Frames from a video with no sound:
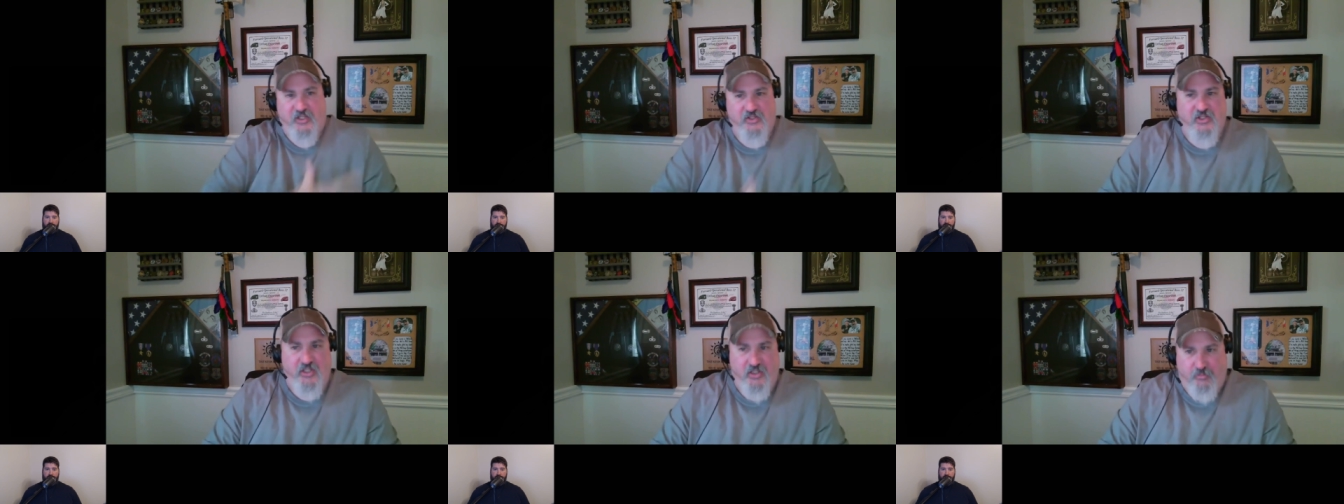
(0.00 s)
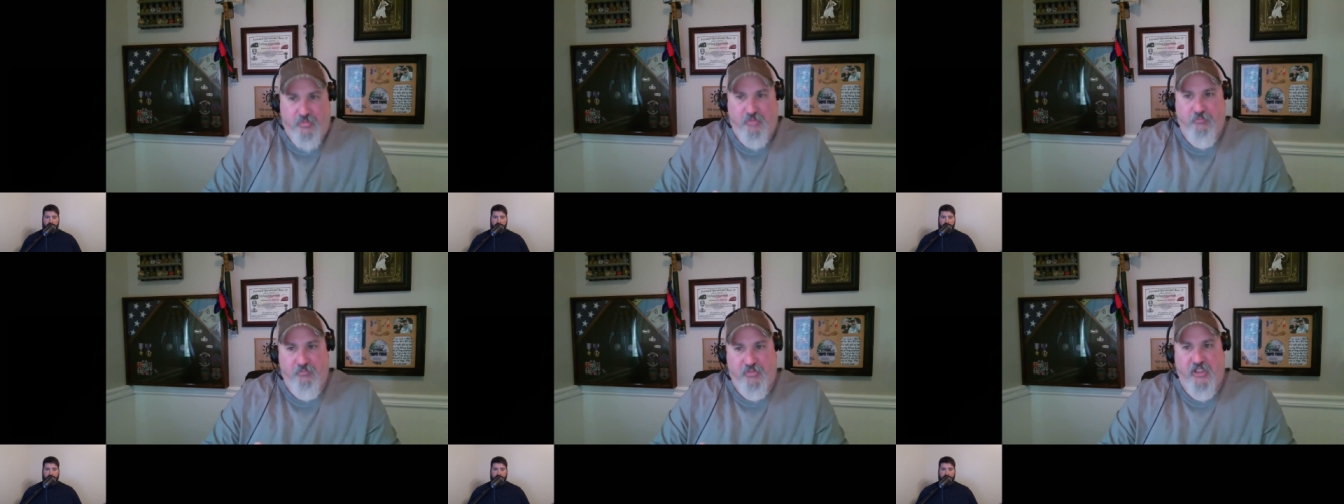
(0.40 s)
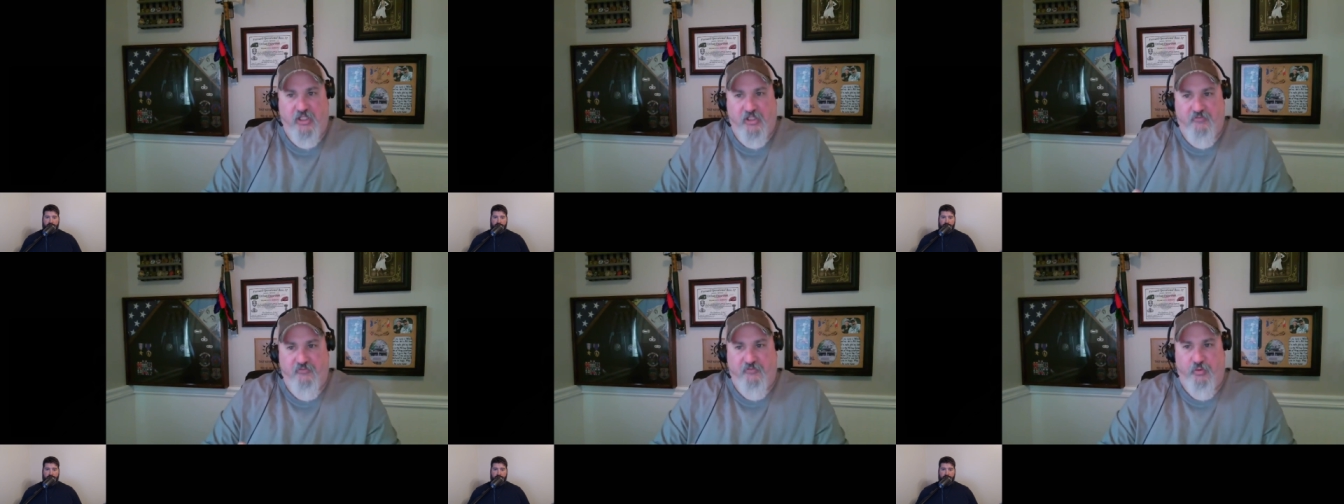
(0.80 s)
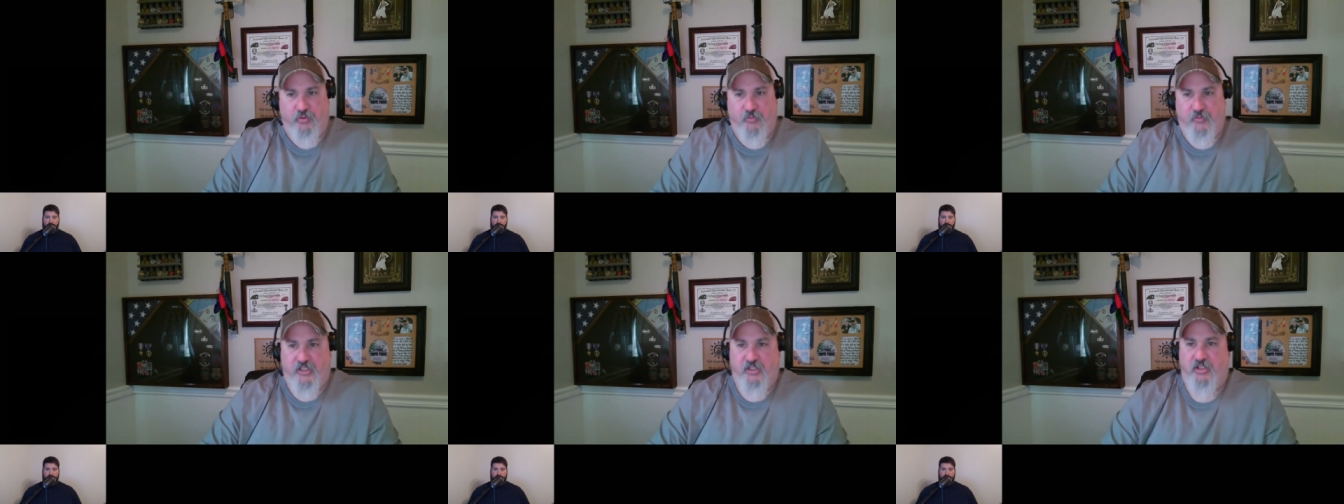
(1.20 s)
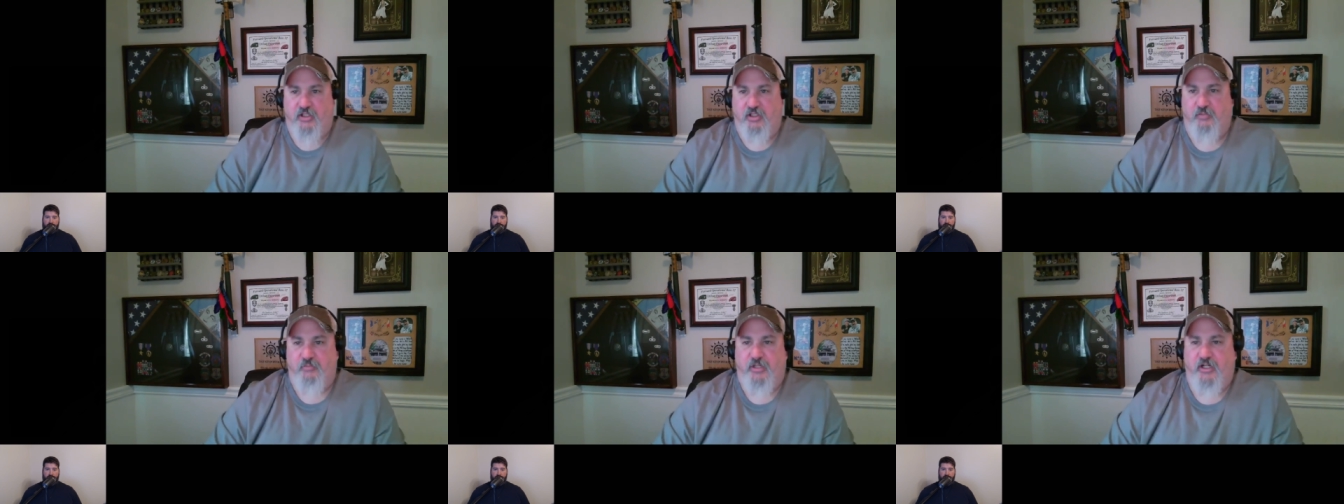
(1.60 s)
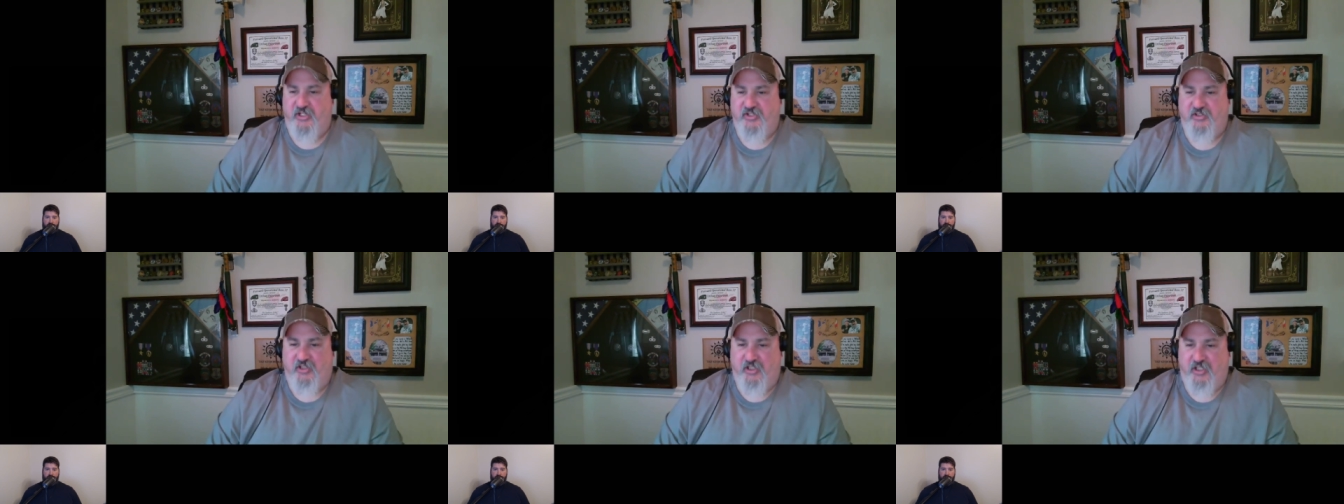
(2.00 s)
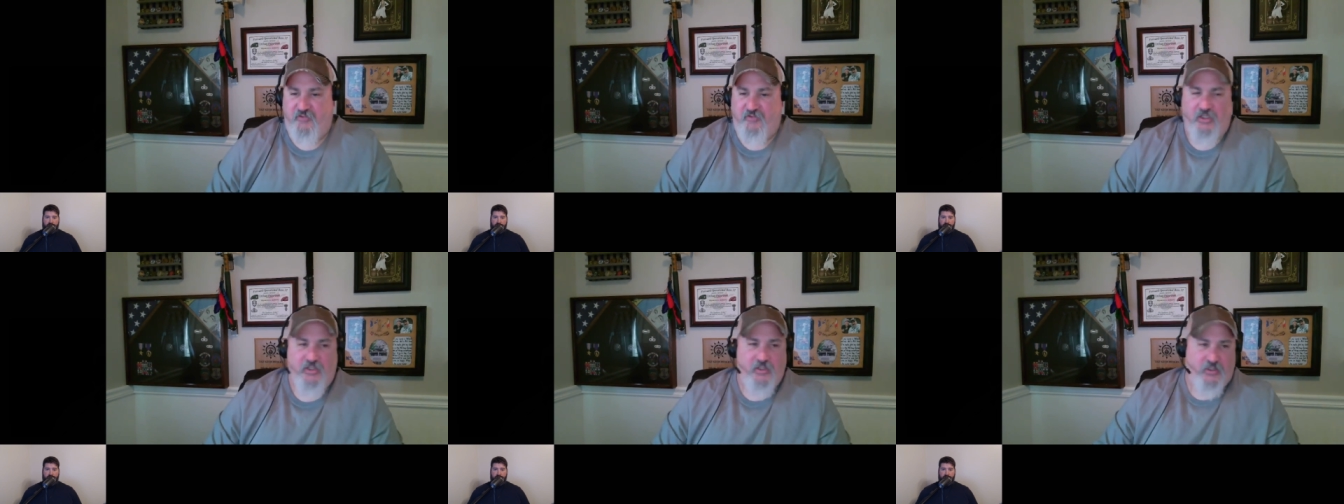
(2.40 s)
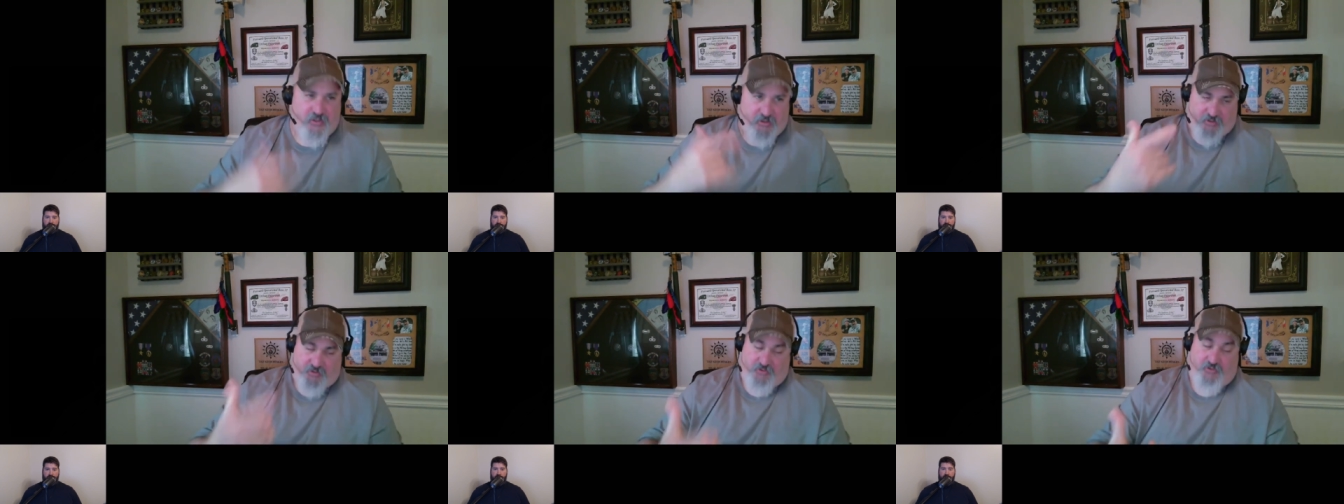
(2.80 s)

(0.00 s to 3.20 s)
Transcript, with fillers: see the b- blood forming on my sleeve yeah.